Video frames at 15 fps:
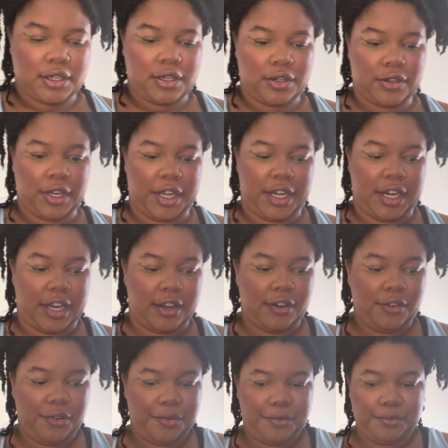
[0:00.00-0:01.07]
Okay,
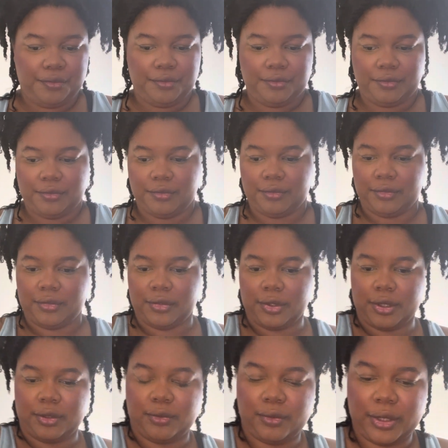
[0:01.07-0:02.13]
now
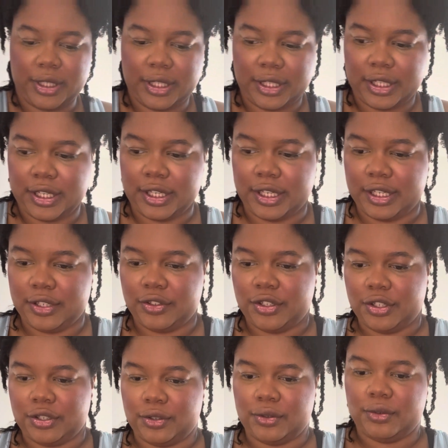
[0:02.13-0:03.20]
we can get
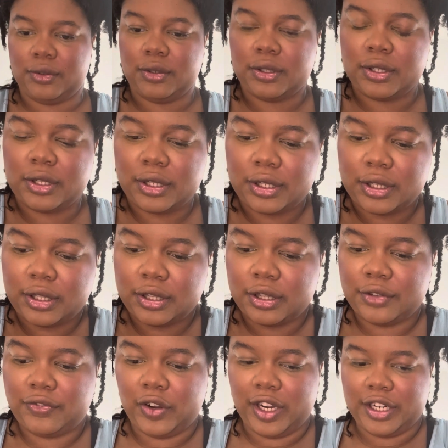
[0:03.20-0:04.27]
into
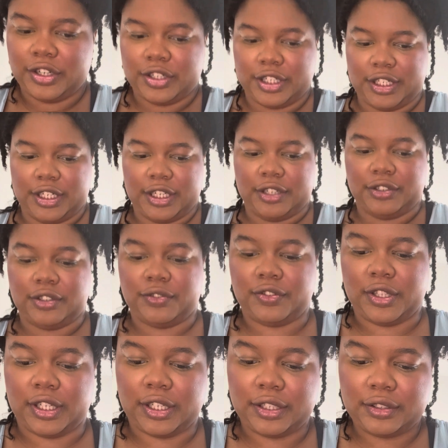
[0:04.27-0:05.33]
the finer details of
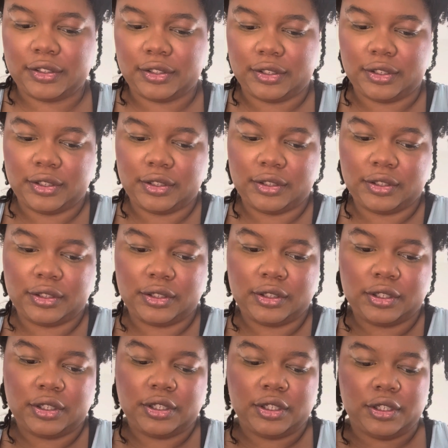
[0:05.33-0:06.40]
things.
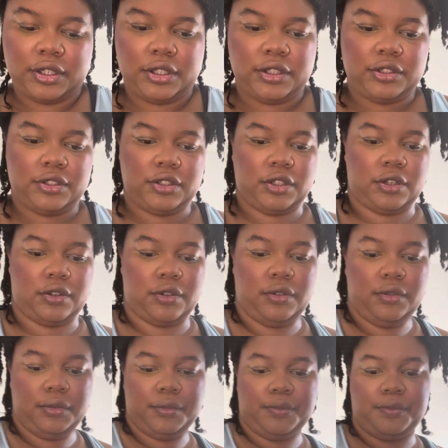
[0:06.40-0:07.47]
So
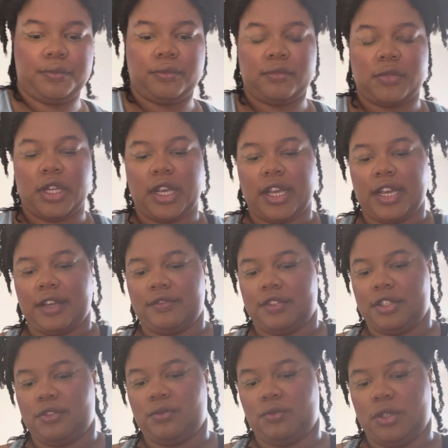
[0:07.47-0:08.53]
I have
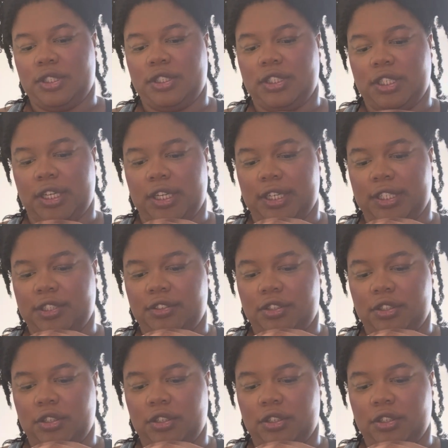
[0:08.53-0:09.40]
this one size,